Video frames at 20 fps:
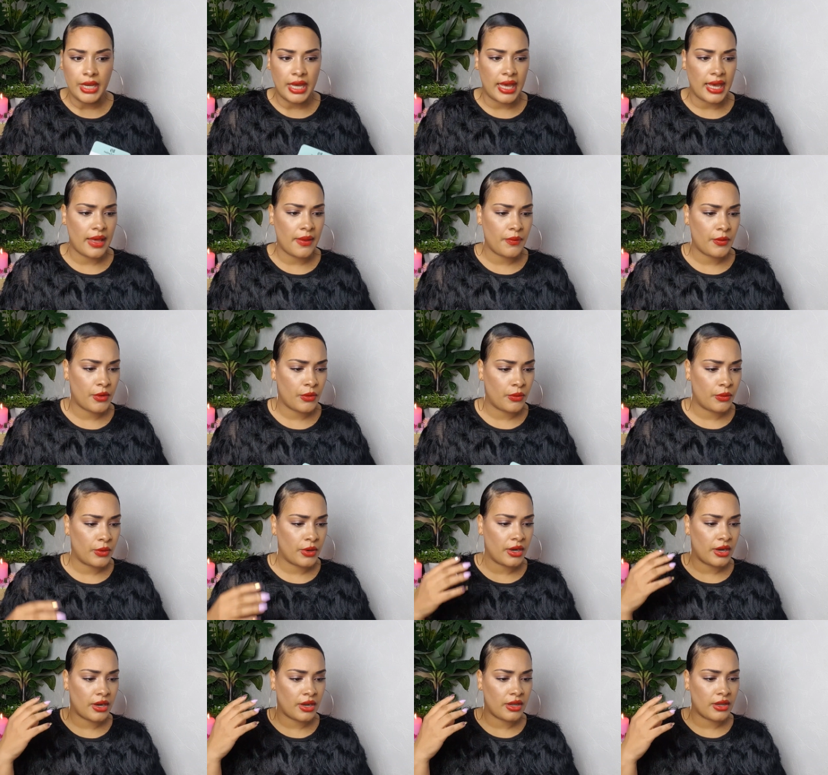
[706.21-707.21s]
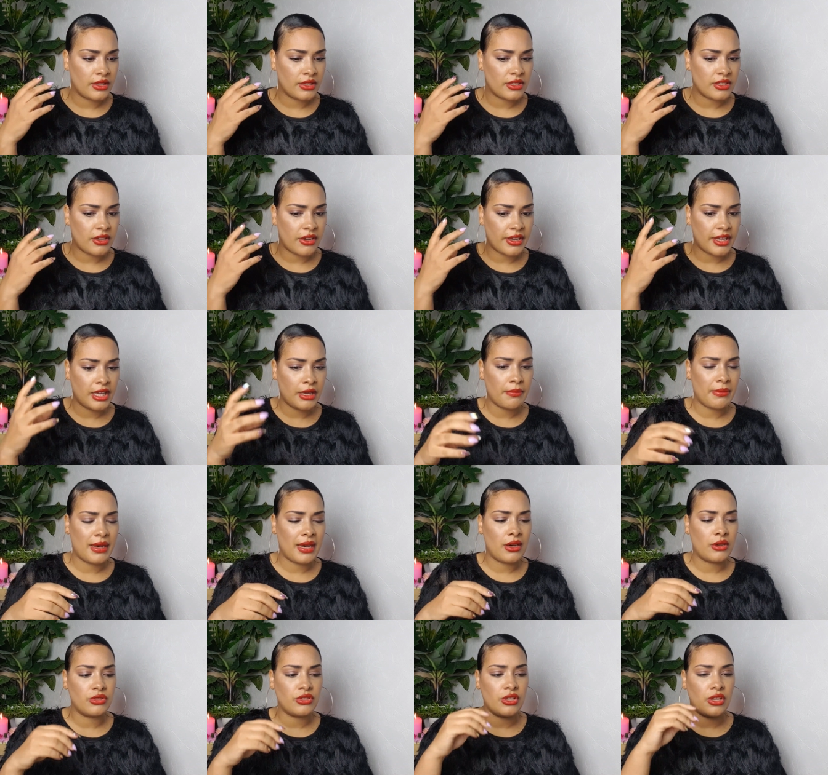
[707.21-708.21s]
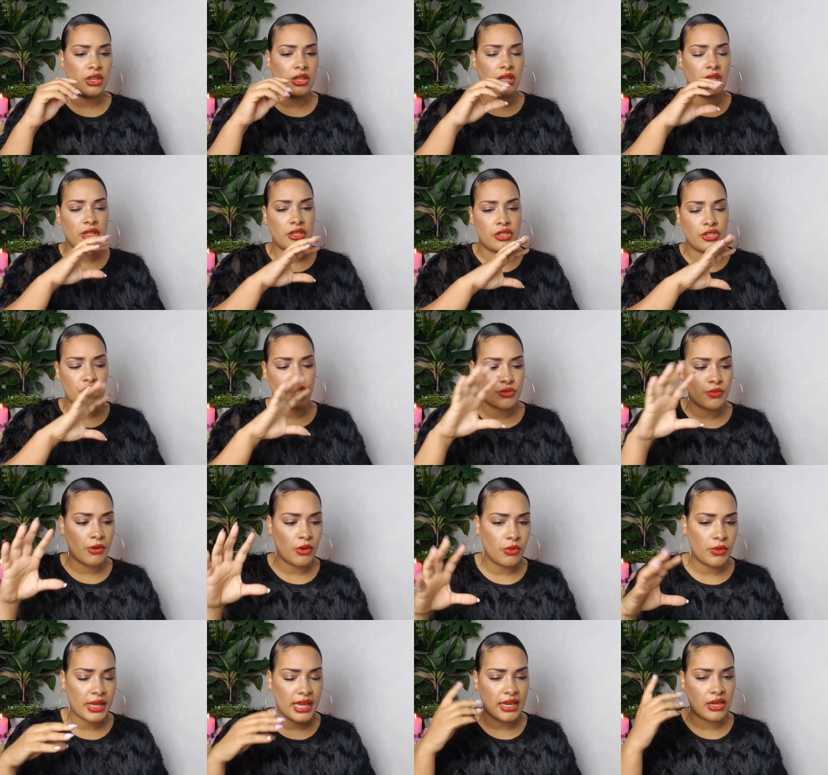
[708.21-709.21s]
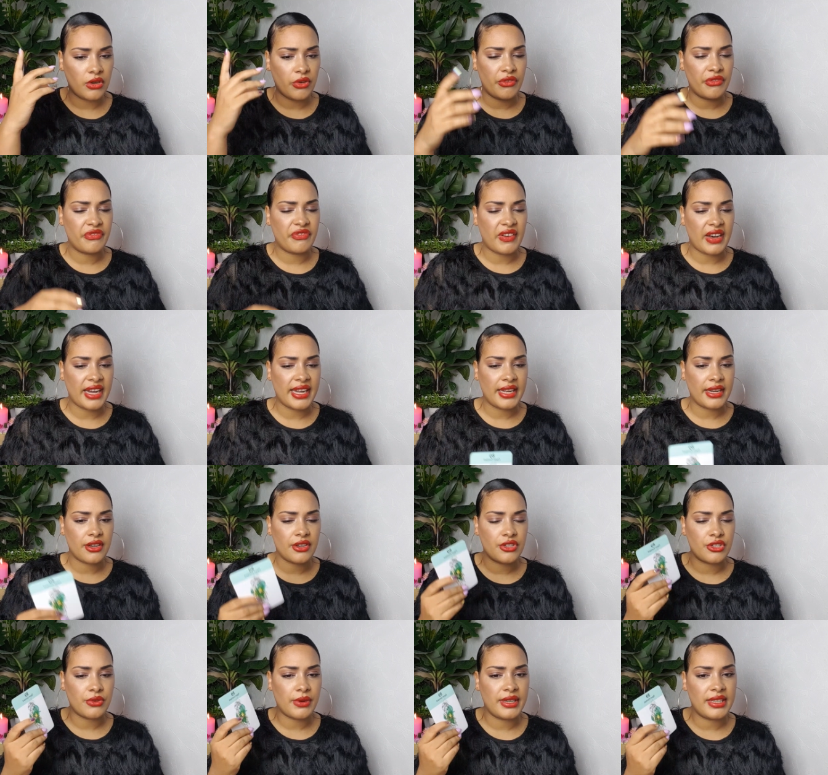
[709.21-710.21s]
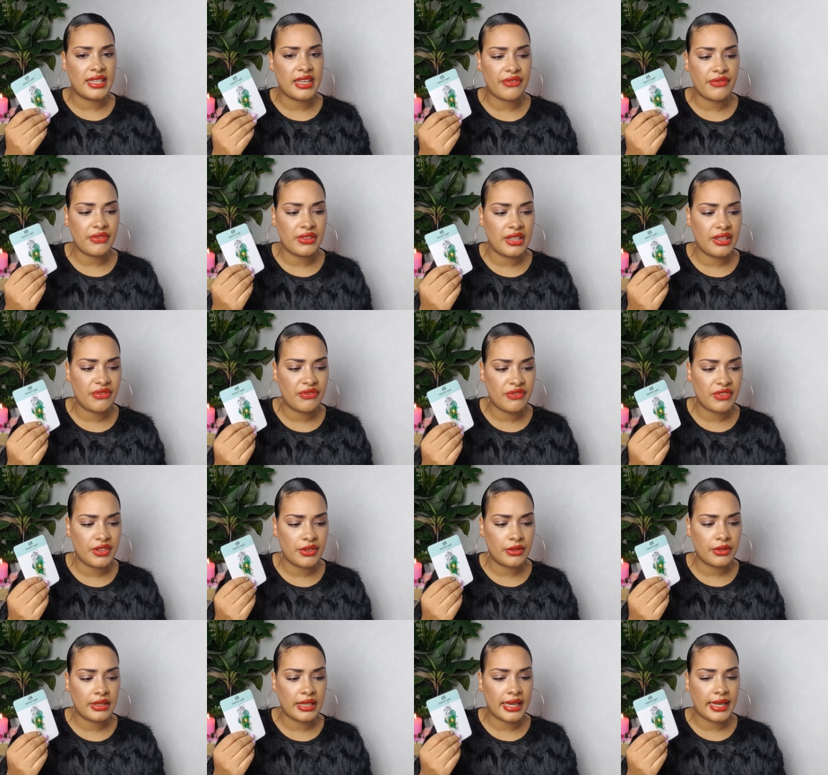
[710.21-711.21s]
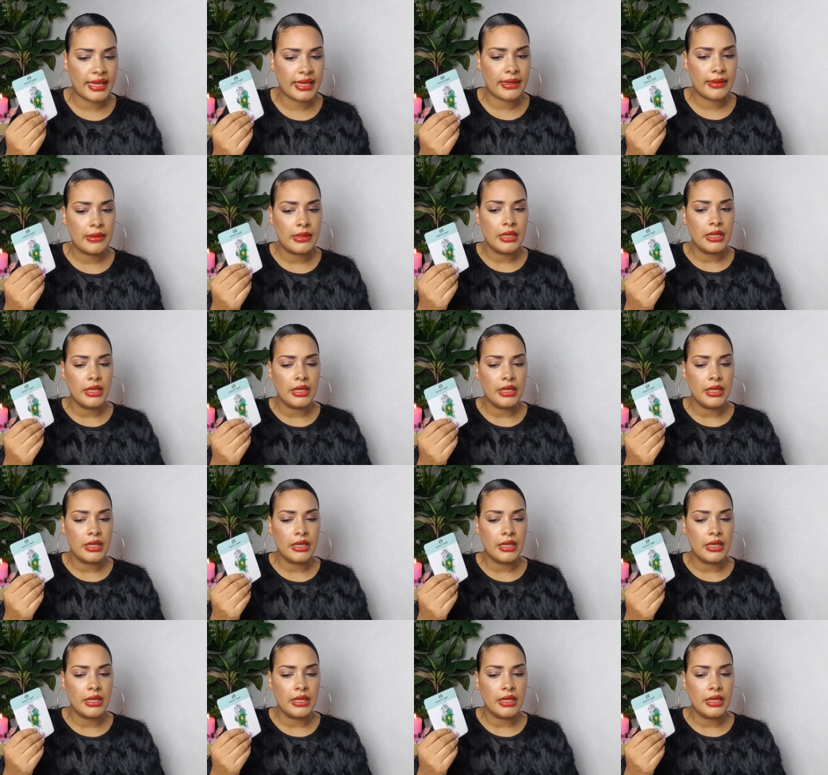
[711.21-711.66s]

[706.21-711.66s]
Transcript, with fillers: and we're talking about the the smoke and no fire so i definitely feel like